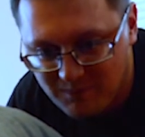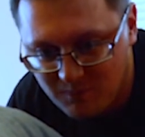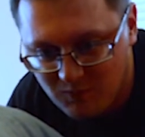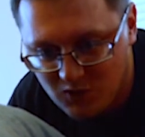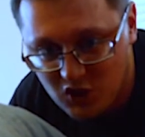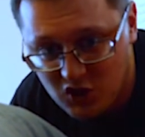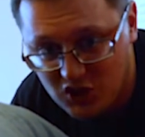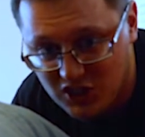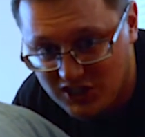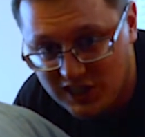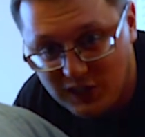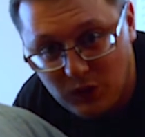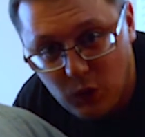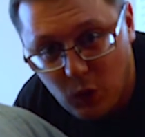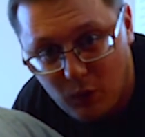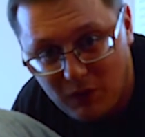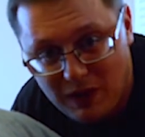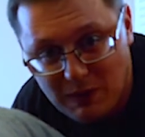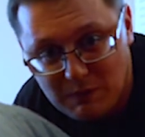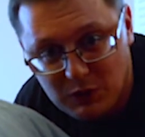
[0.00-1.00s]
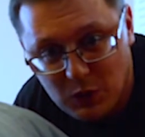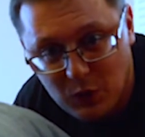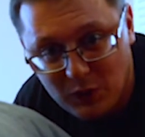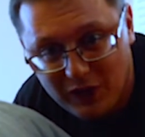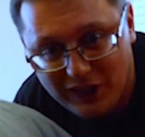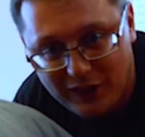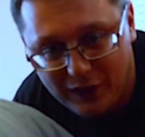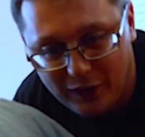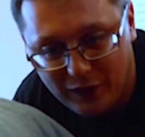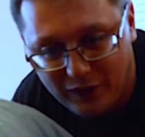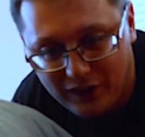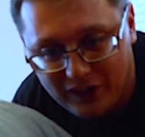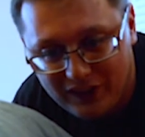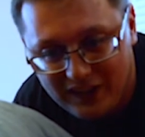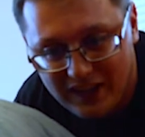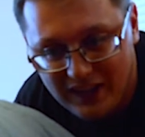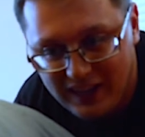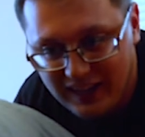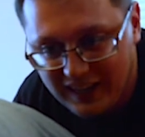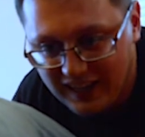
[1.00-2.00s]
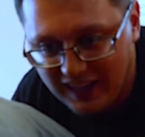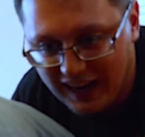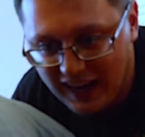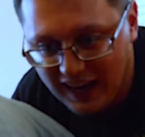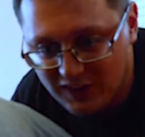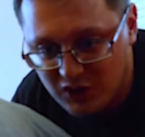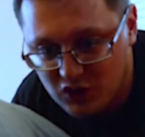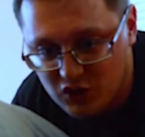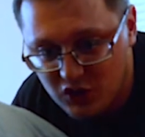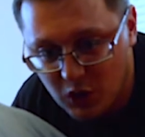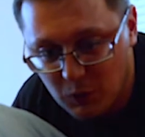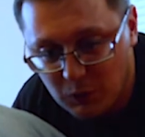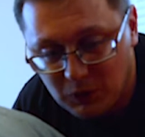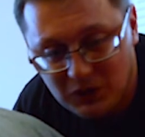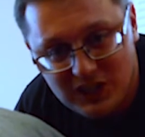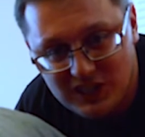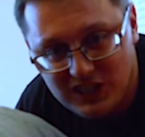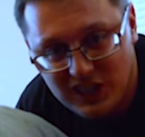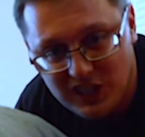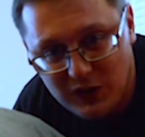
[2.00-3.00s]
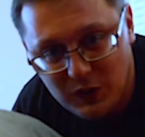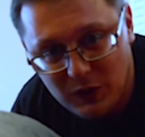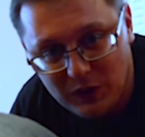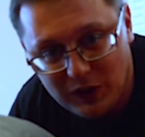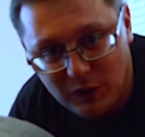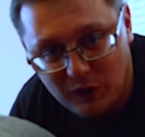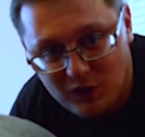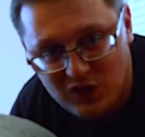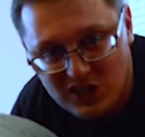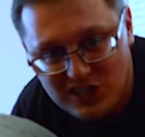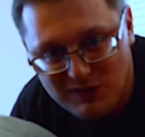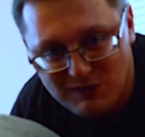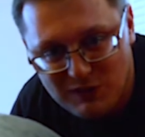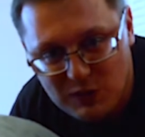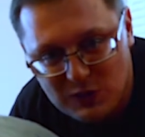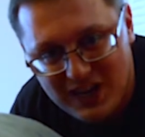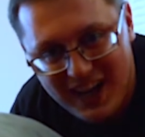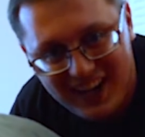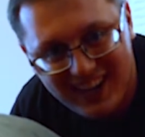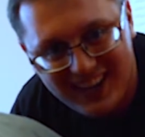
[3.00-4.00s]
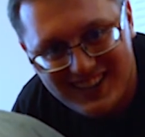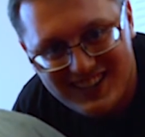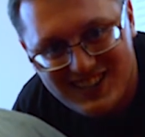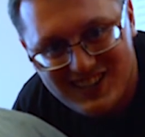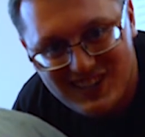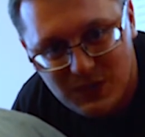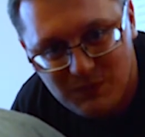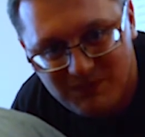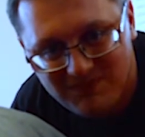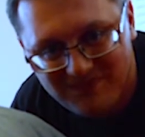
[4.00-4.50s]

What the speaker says: Just ignore what I'm doing here, and the show will continue here in just a few seconds.